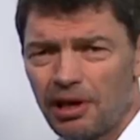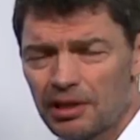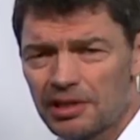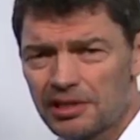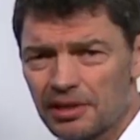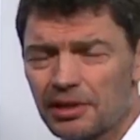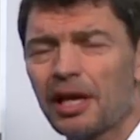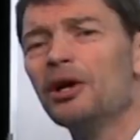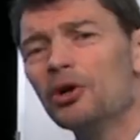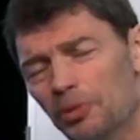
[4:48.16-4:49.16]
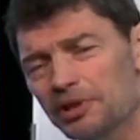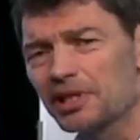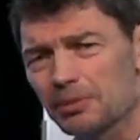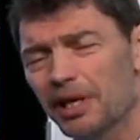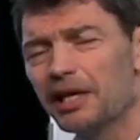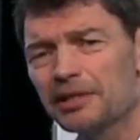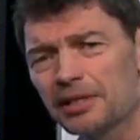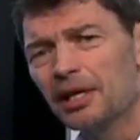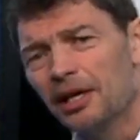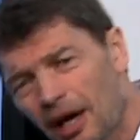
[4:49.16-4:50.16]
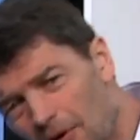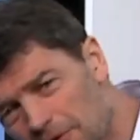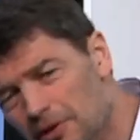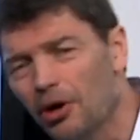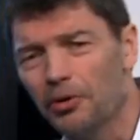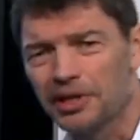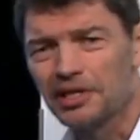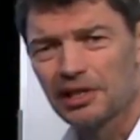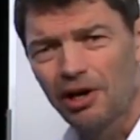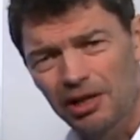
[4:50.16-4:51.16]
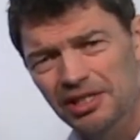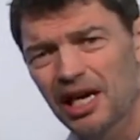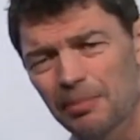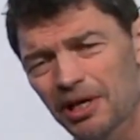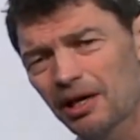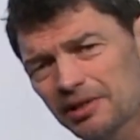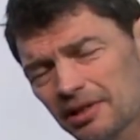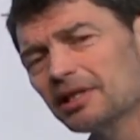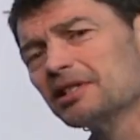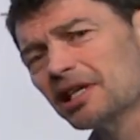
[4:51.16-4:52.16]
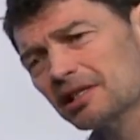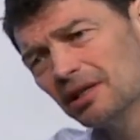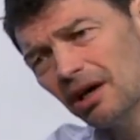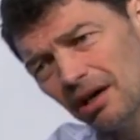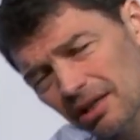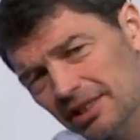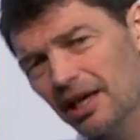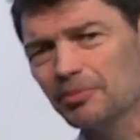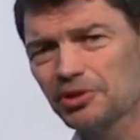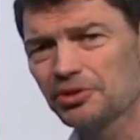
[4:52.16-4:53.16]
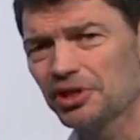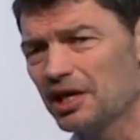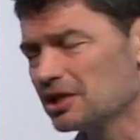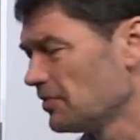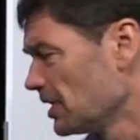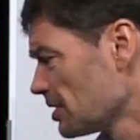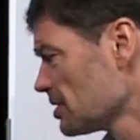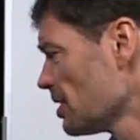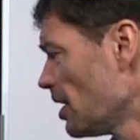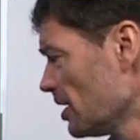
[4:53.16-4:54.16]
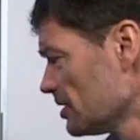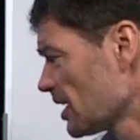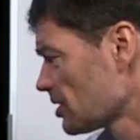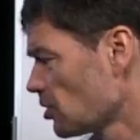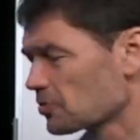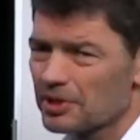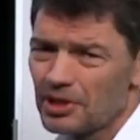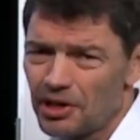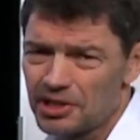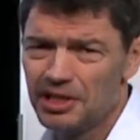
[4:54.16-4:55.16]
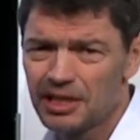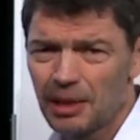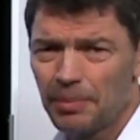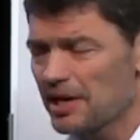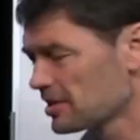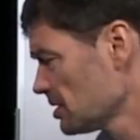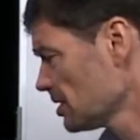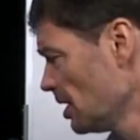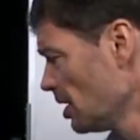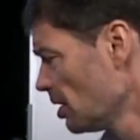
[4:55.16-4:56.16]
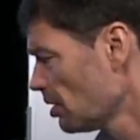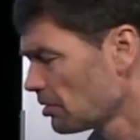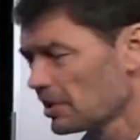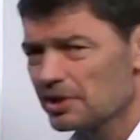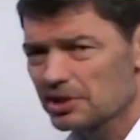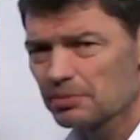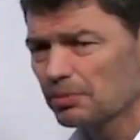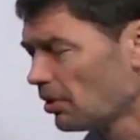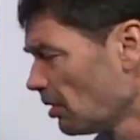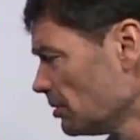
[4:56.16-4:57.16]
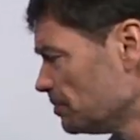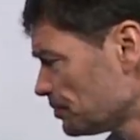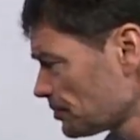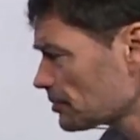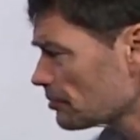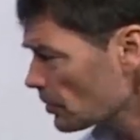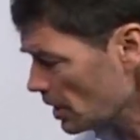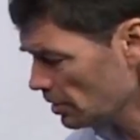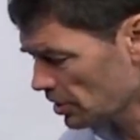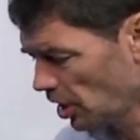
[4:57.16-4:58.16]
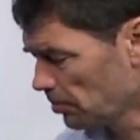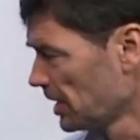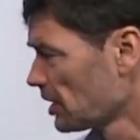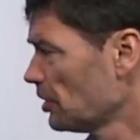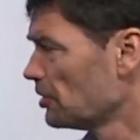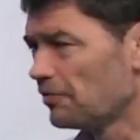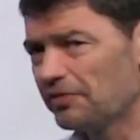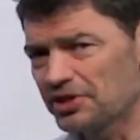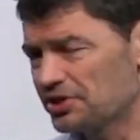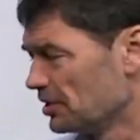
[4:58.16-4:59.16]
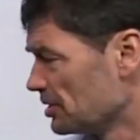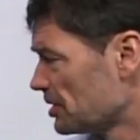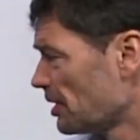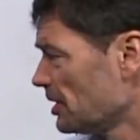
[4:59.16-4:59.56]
constant, which explains how slow it is. A long time constant, it takes a long time to change things. That goes with large heat capacity or a small coupling coefficient